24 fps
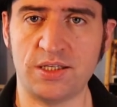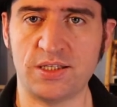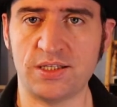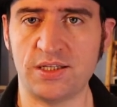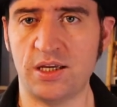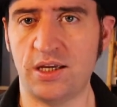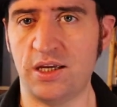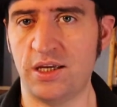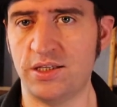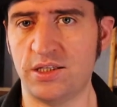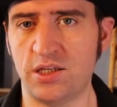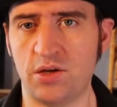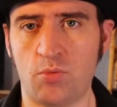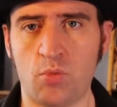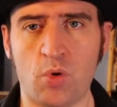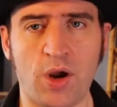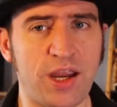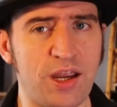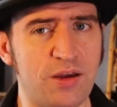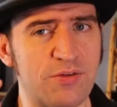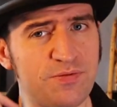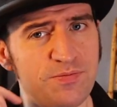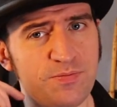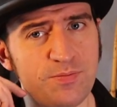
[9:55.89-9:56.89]
It's a
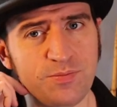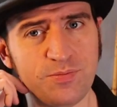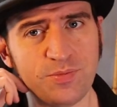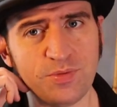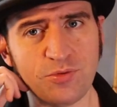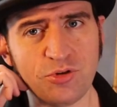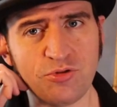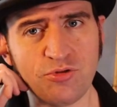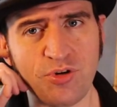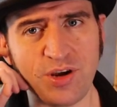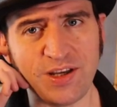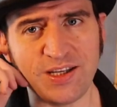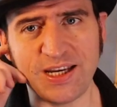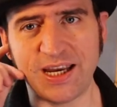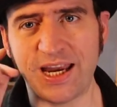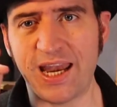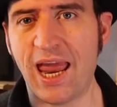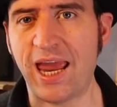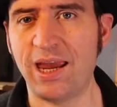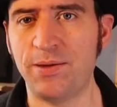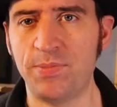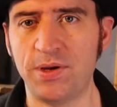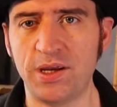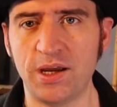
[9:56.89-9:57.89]
way of
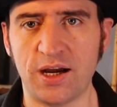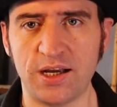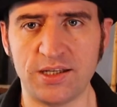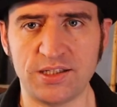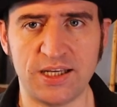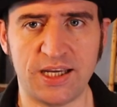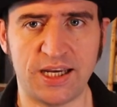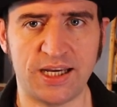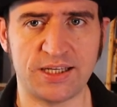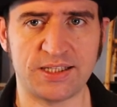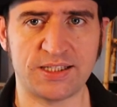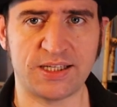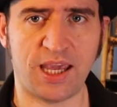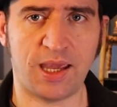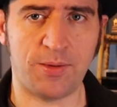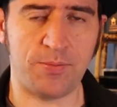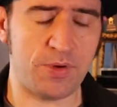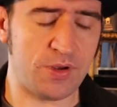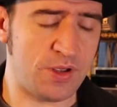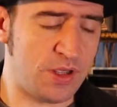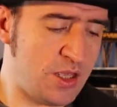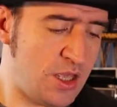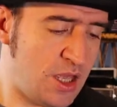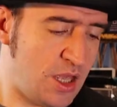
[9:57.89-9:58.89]
creating an API to
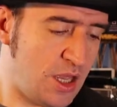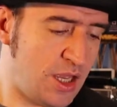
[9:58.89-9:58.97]
Inkscape.